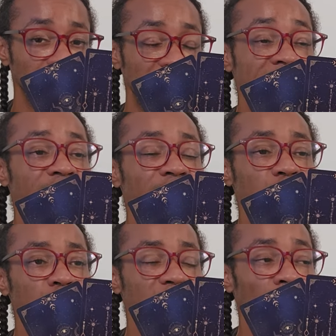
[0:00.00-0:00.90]

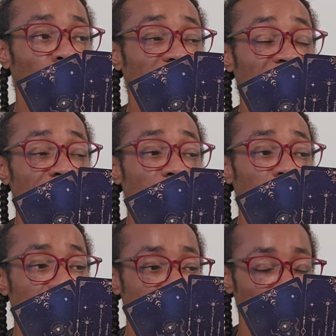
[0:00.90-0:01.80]
individuals that were
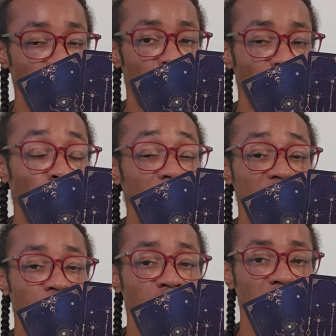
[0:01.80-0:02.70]
influencing you over, or
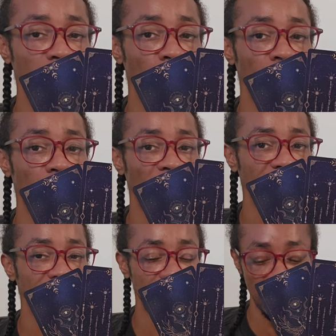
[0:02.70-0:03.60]
this person over all
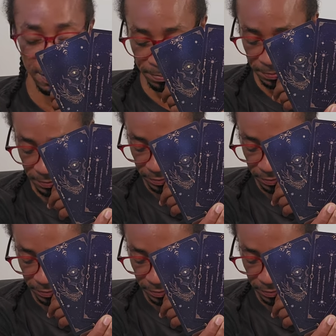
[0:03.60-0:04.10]
this time.